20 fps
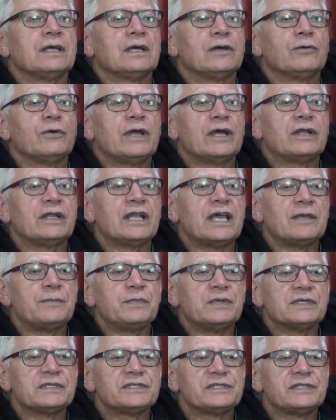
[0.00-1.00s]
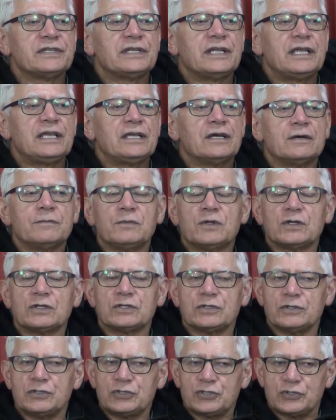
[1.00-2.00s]
Napier City. I'm
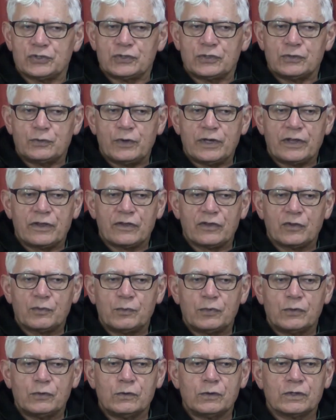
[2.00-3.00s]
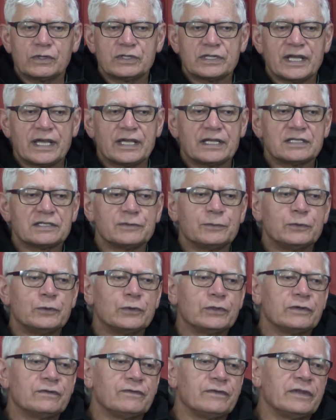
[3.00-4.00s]
not too sure whether the port takes
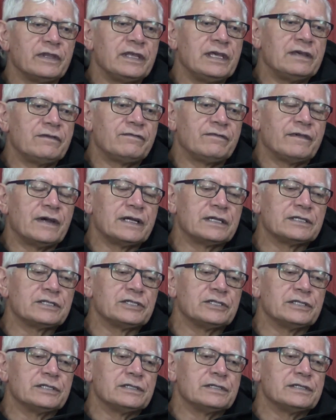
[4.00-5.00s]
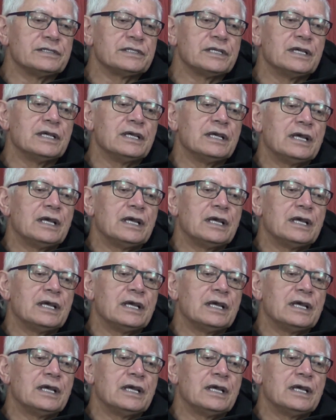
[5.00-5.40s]
water for their functions.